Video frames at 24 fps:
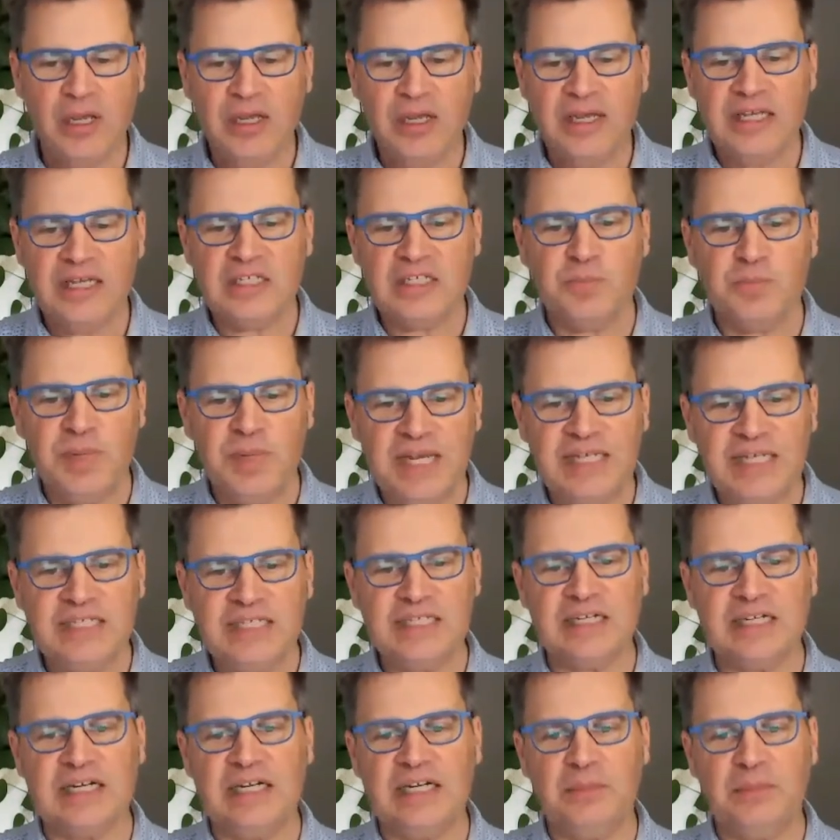Is
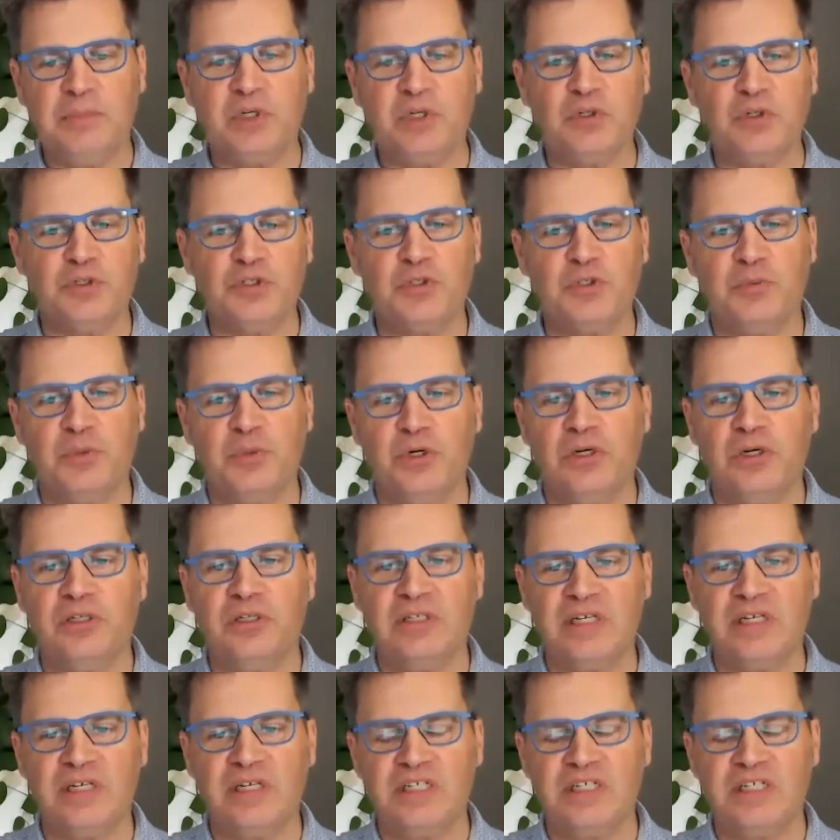basically because the world
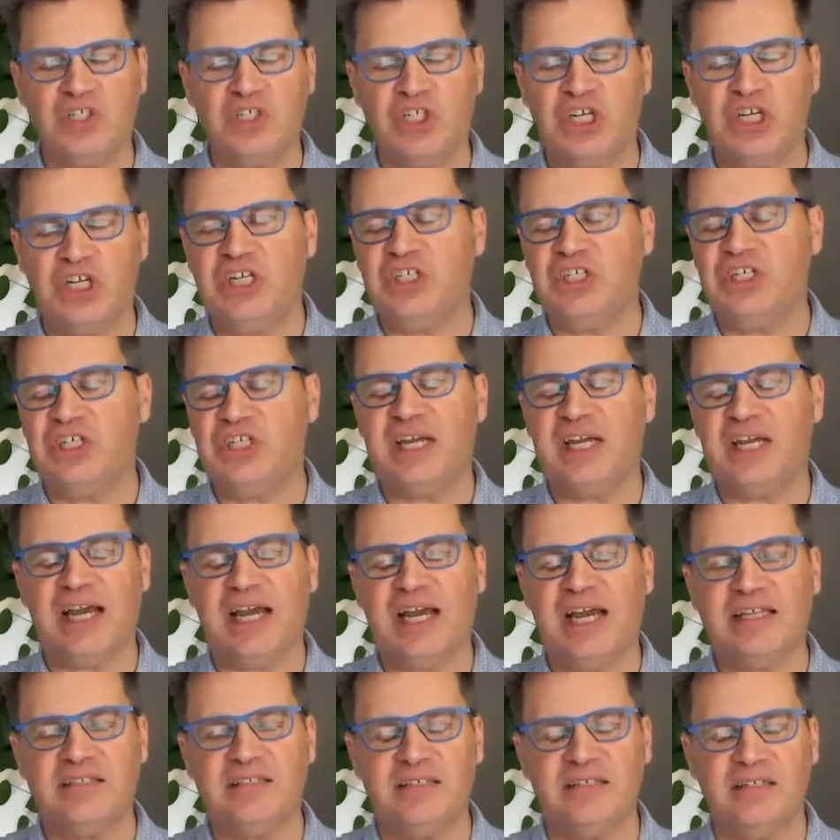is changing
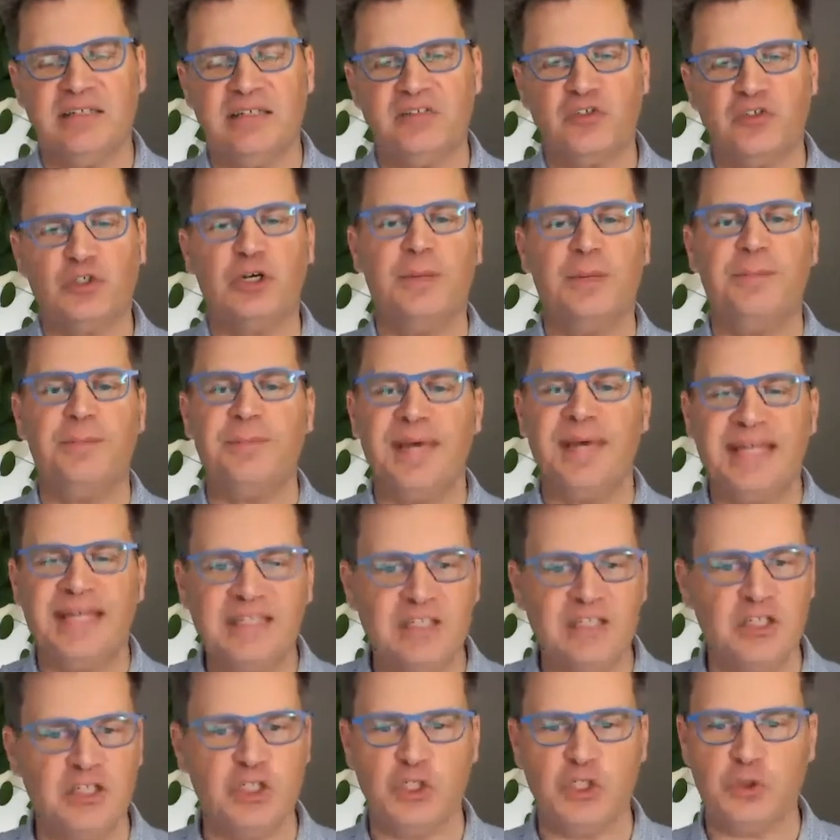at a
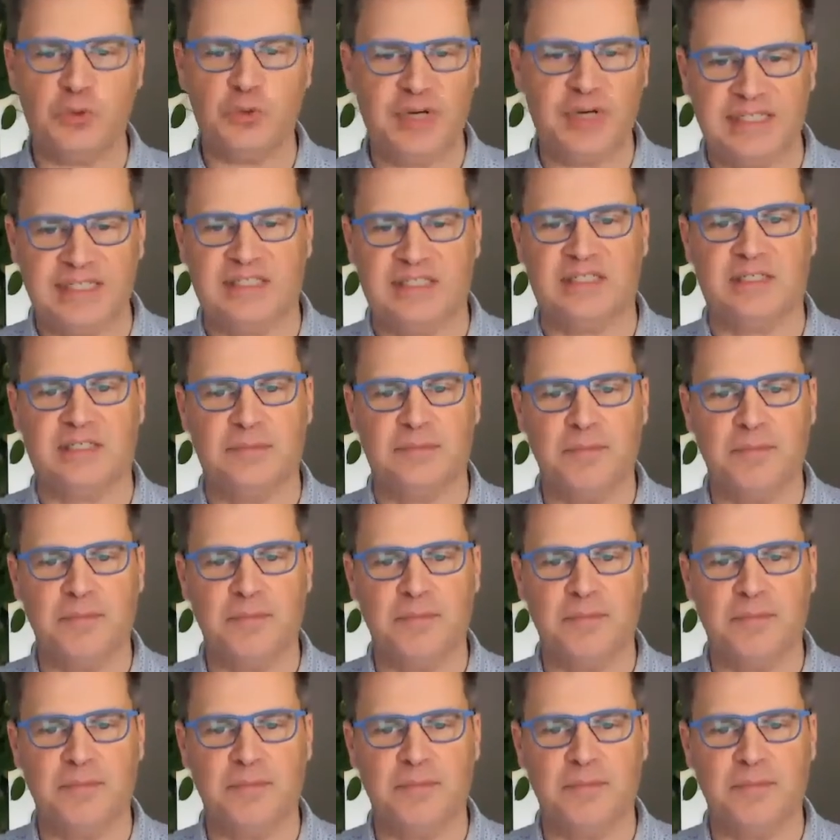tremendous rate.